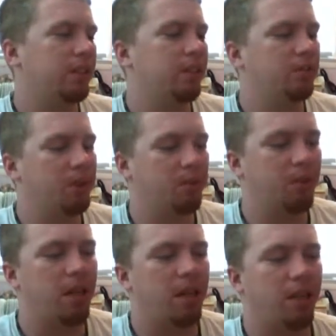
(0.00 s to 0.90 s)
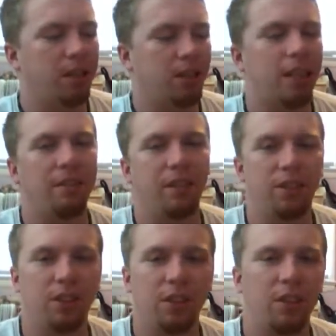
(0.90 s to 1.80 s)
This shaft
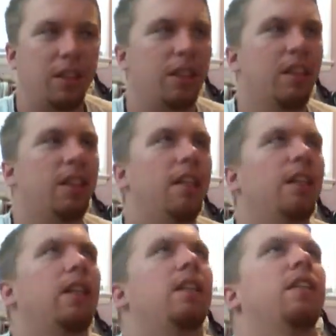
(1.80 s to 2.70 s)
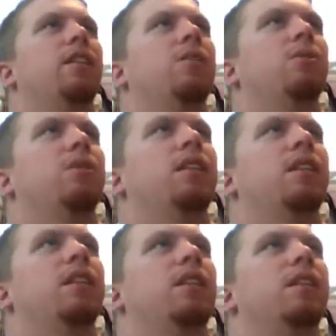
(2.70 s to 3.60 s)
is usually used
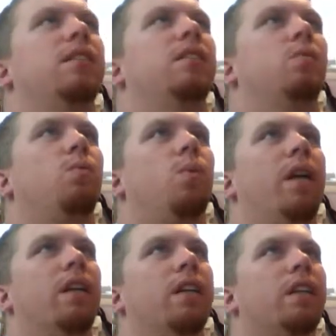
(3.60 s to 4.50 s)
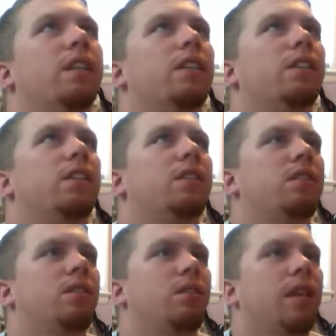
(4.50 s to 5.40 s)
in wetter conditions,
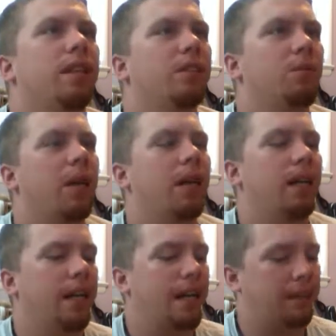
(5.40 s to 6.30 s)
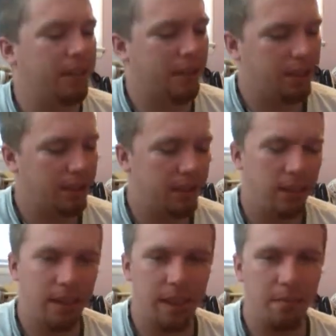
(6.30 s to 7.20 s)
so that's why I have it
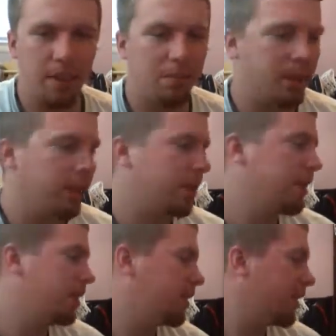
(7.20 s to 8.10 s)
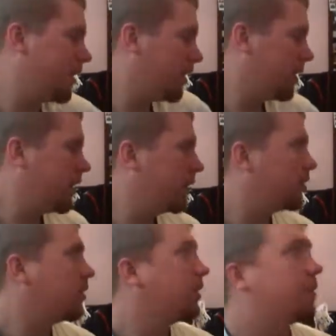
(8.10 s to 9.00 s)
taped up like this.
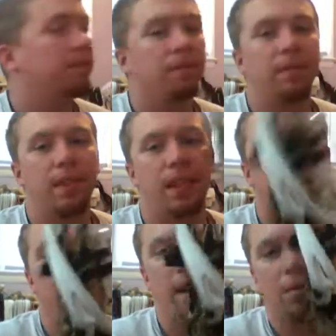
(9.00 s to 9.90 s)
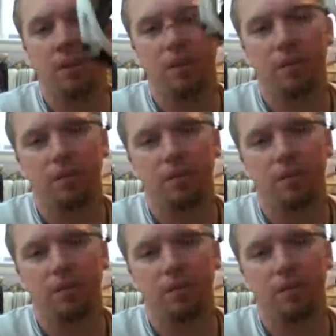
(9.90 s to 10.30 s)
So that's that one.